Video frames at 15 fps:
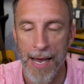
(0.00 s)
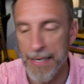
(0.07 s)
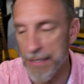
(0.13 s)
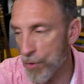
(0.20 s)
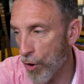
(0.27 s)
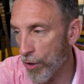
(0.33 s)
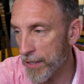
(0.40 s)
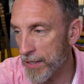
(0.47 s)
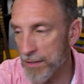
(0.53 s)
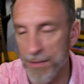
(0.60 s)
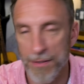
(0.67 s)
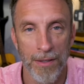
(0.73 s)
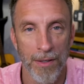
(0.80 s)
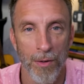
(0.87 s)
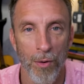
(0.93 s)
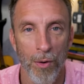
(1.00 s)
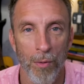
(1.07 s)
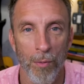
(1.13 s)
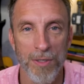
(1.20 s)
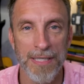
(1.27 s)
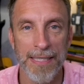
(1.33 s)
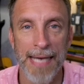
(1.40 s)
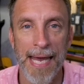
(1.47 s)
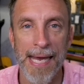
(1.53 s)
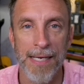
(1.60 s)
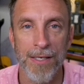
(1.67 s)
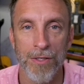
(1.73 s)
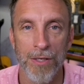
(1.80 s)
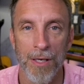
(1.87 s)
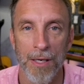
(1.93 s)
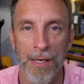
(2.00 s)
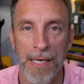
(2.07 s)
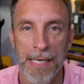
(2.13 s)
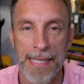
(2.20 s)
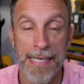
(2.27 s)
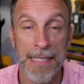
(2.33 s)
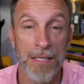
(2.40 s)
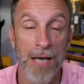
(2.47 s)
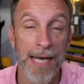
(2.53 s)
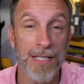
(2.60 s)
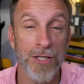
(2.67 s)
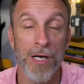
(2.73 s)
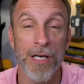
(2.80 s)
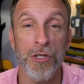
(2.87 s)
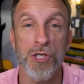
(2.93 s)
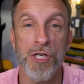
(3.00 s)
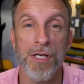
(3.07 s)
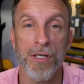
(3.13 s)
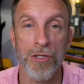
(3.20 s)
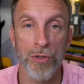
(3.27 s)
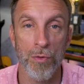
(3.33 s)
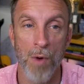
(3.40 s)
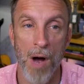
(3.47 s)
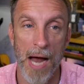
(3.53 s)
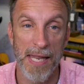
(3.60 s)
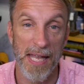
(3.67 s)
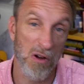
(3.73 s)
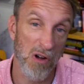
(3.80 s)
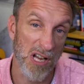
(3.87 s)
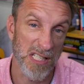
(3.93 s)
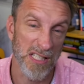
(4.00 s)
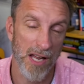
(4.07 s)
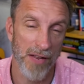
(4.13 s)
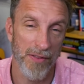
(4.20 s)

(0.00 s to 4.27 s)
And the audience was engaged. They decided to start a cheer squad that cost